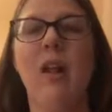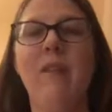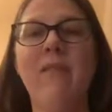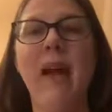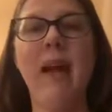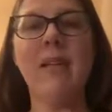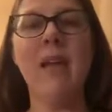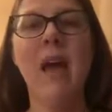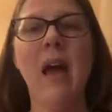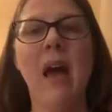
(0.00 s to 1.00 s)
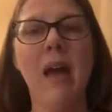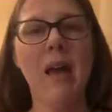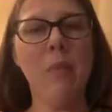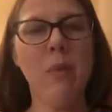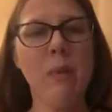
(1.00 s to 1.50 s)
In fact, I
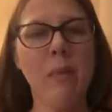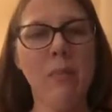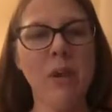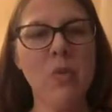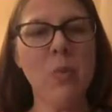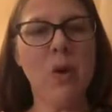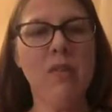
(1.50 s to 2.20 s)
would be much more